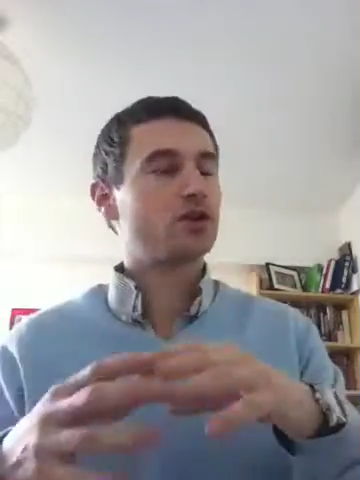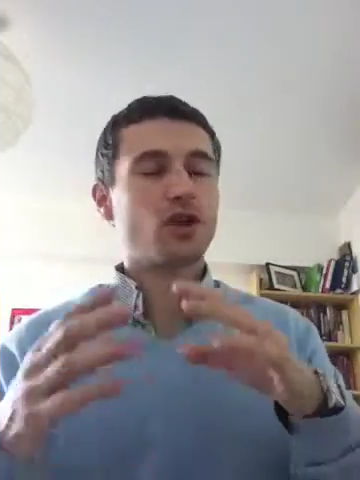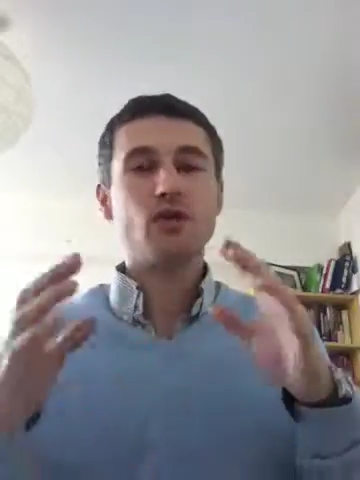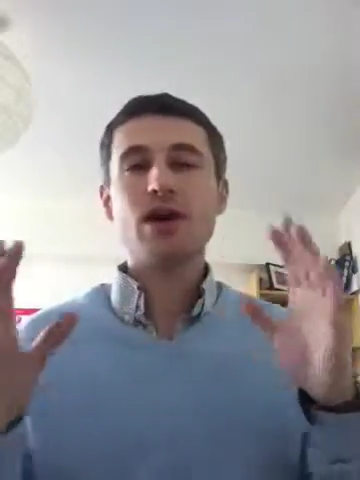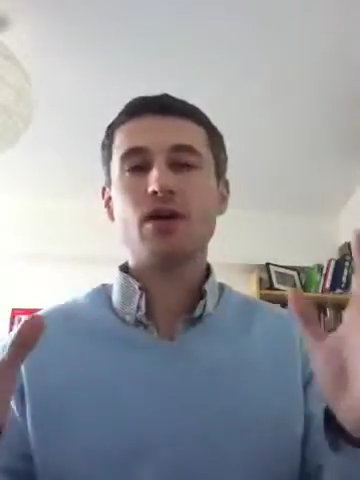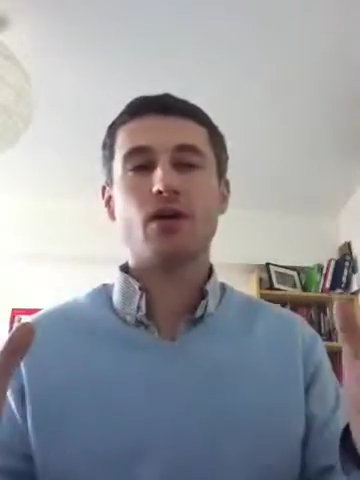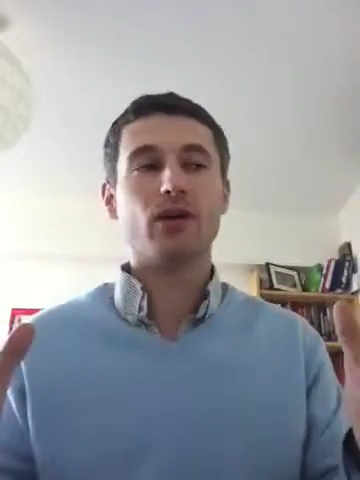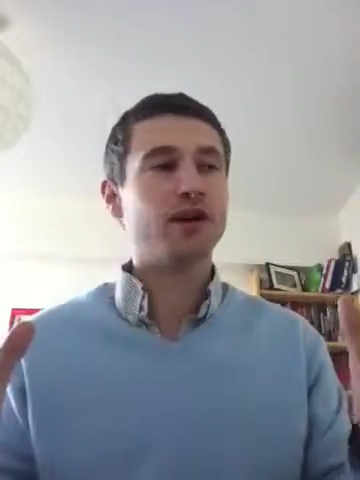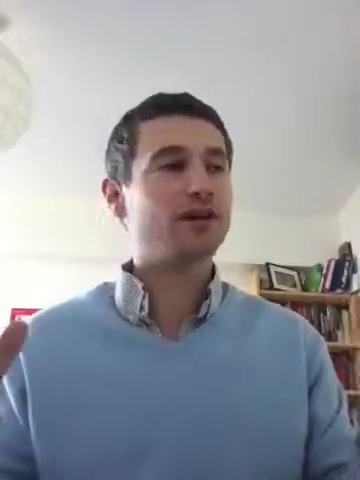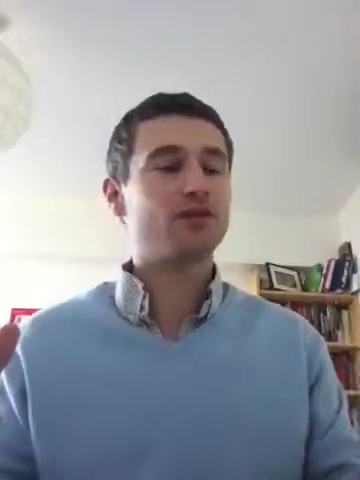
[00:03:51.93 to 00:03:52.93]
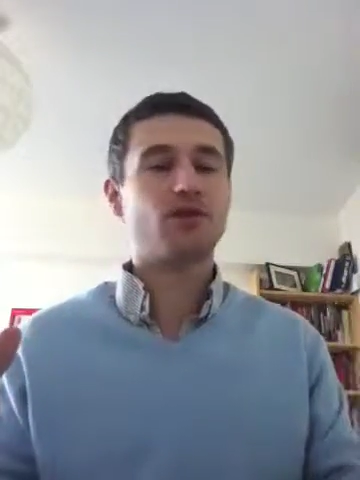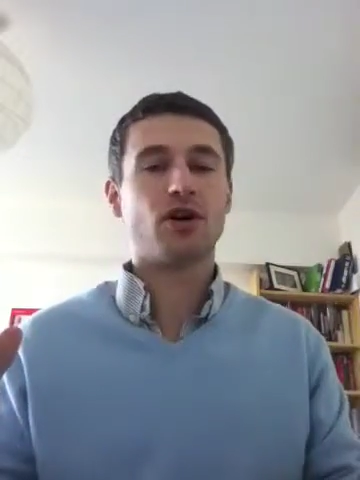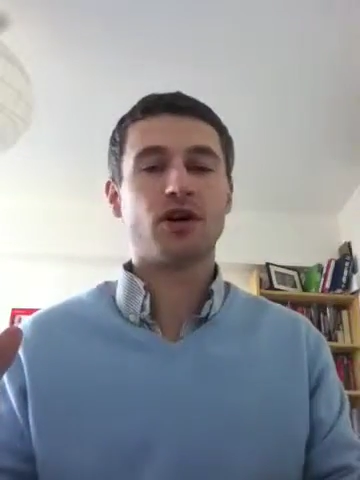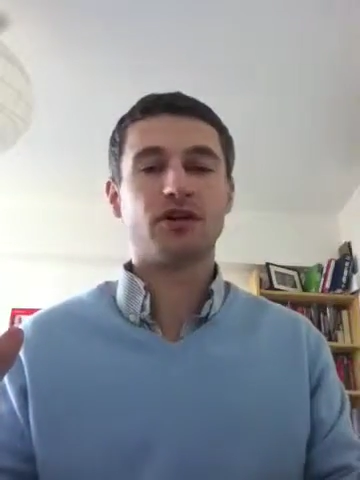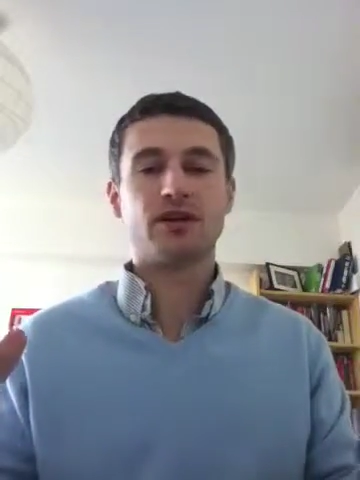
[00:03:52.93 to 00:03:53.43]
go out into the
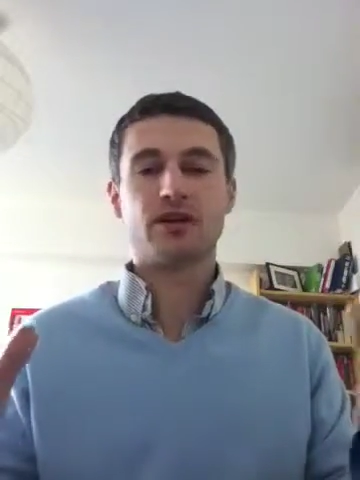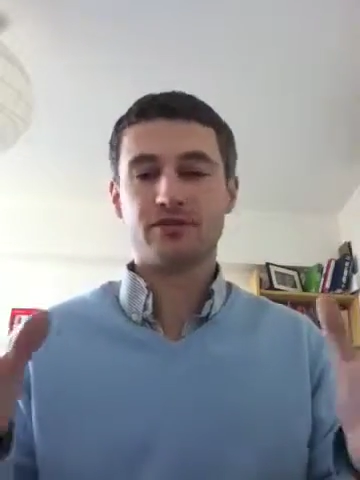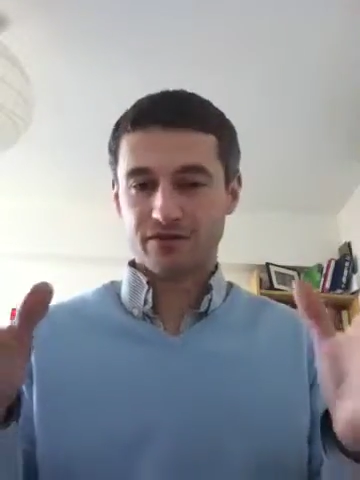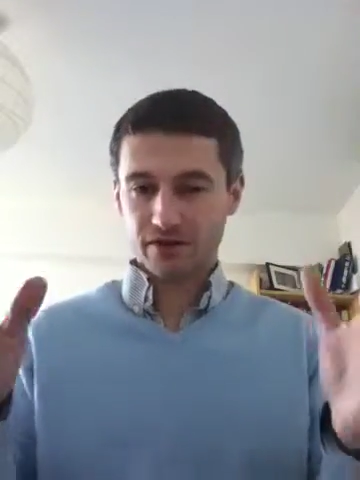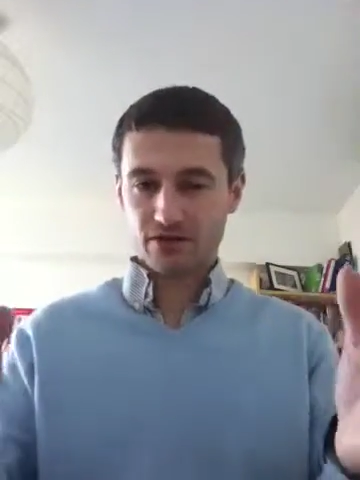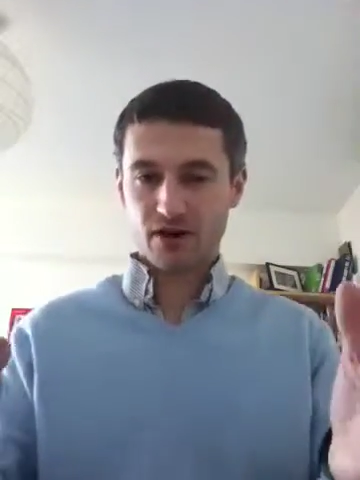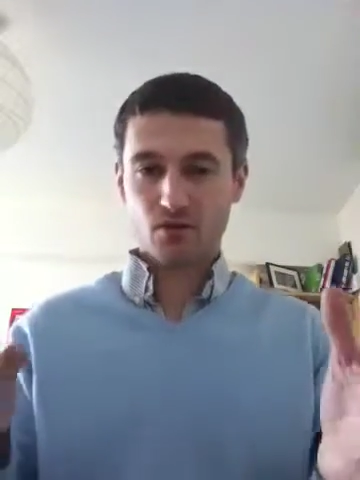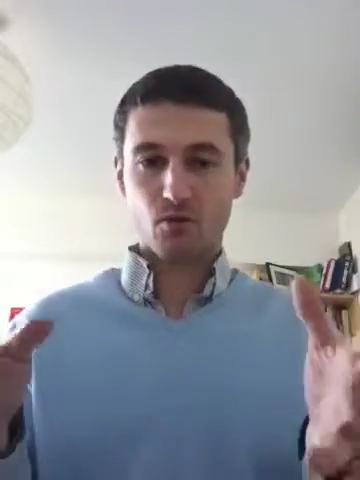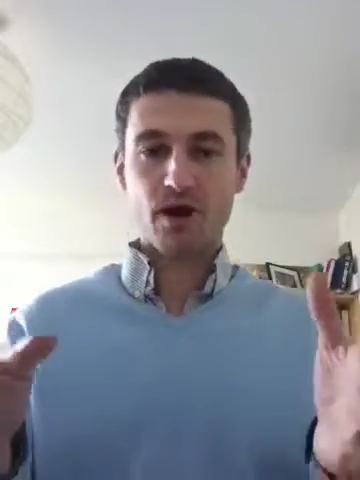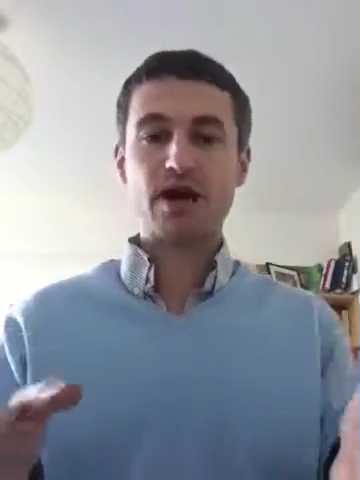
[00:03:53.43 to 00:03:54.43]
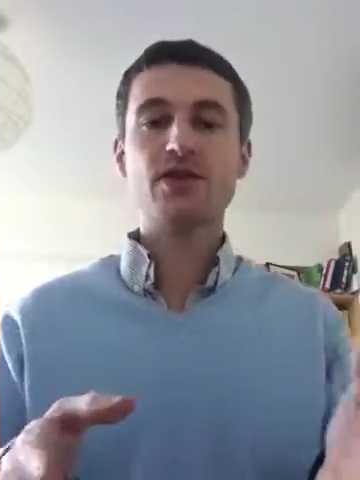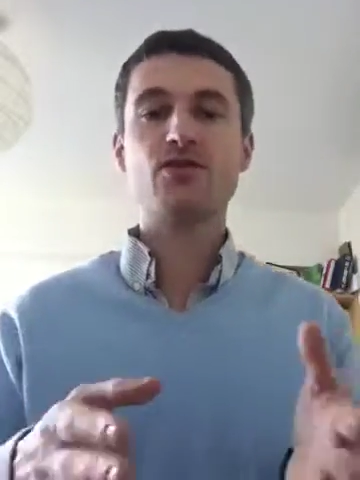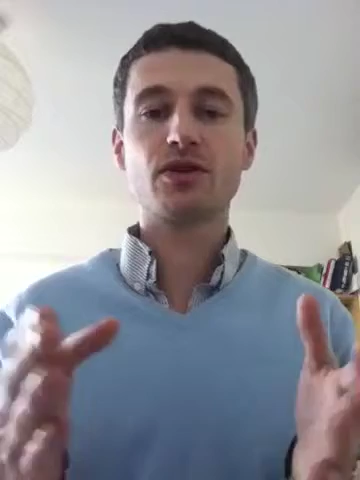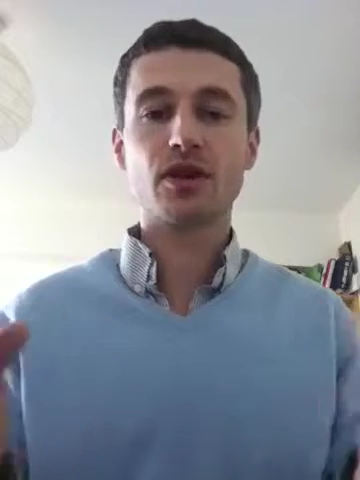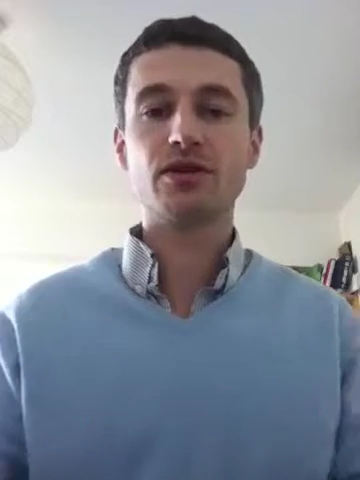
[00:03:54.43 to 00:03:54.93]
world and figure out where
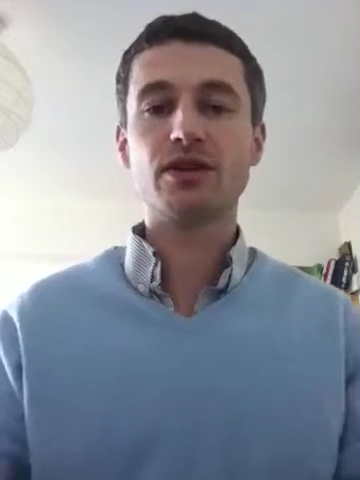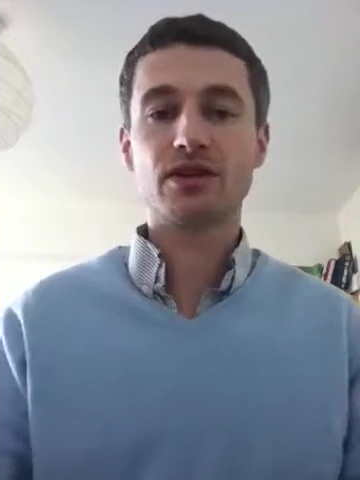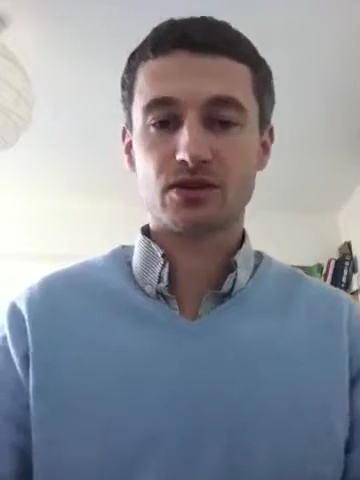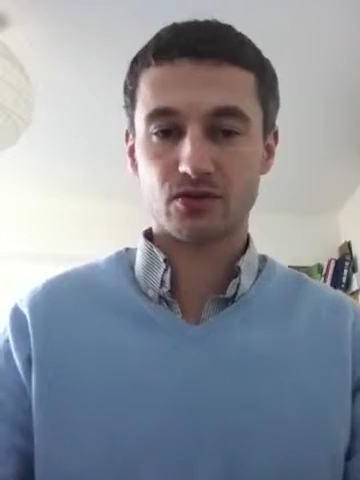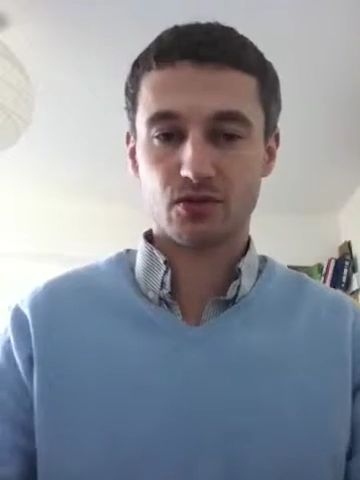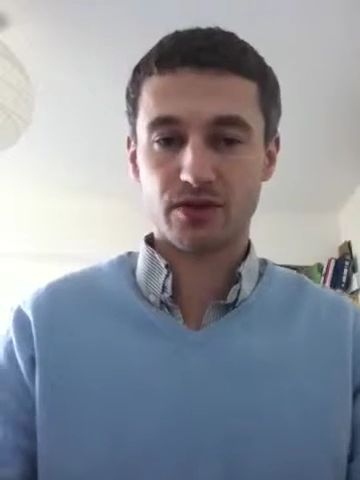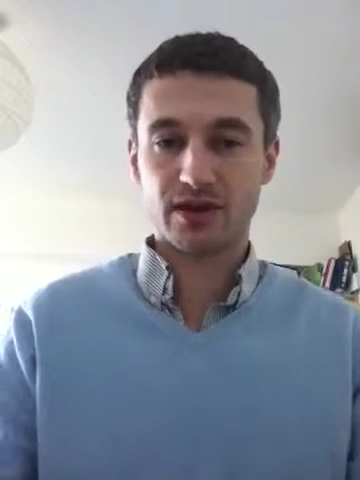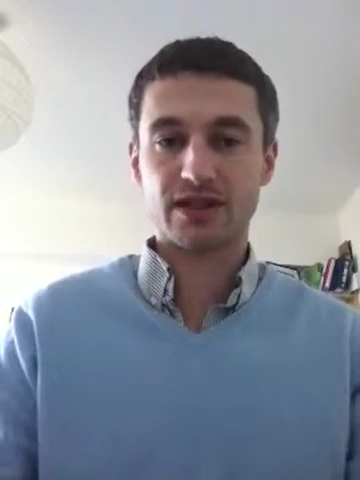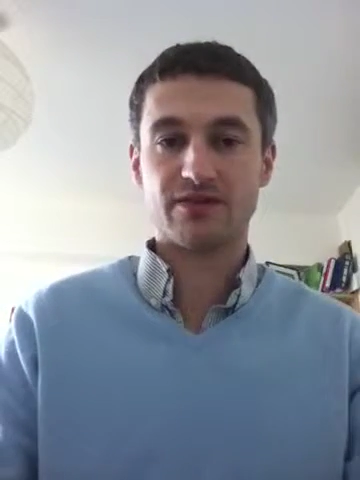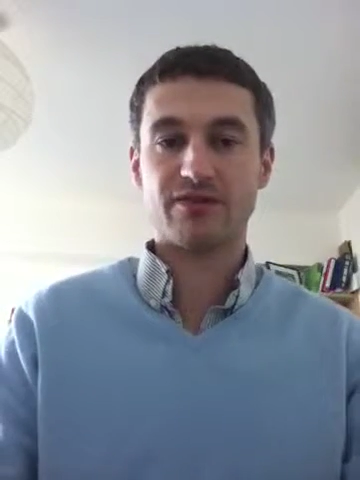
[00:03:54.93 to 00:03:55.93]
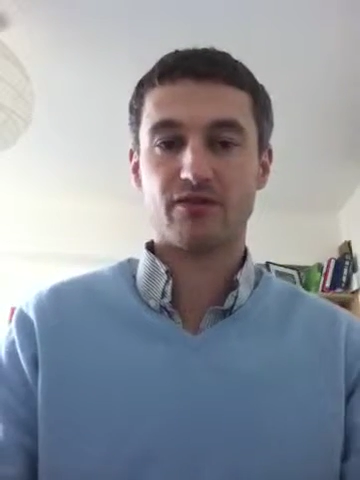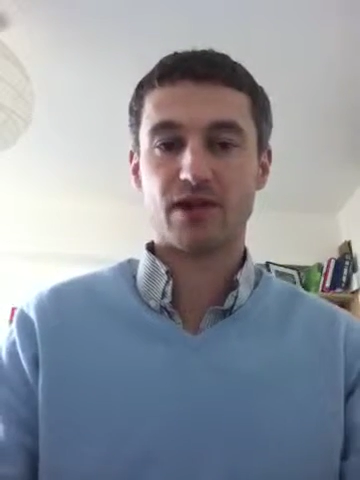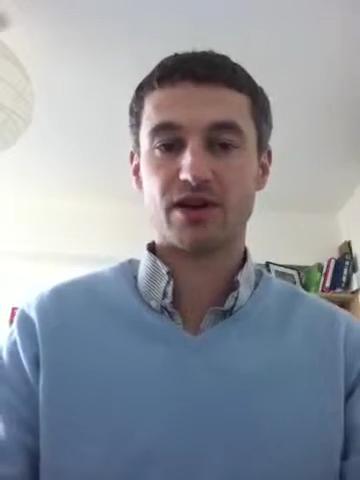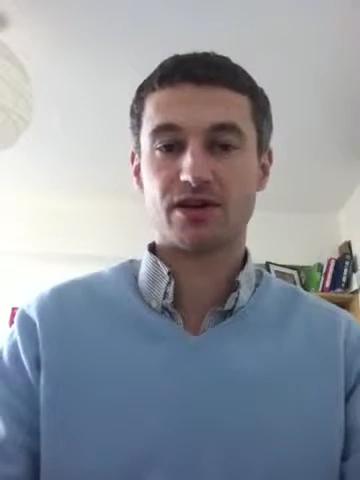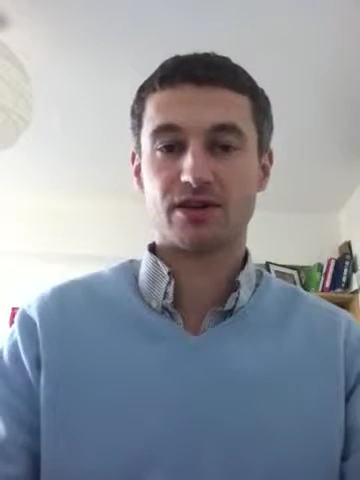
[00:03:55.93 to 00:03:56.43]
you're going to store this
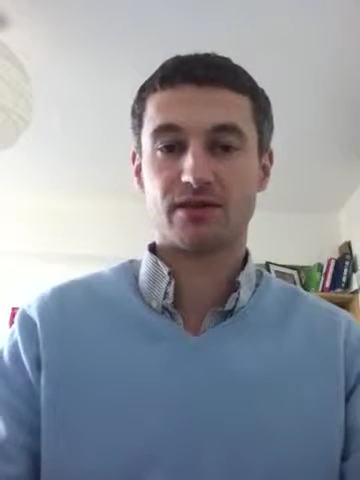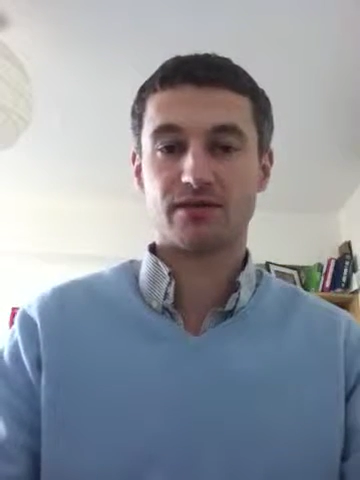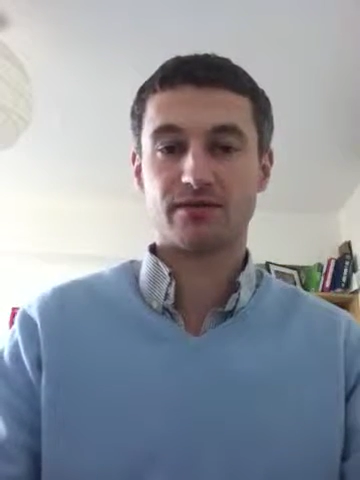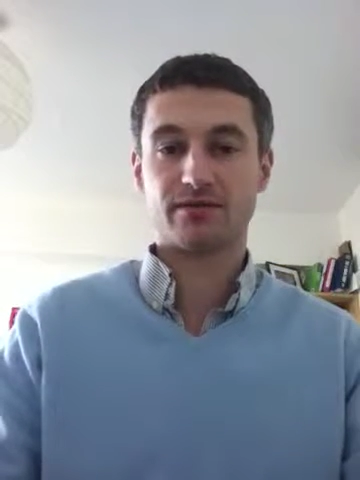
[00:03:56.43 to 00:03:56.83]
information.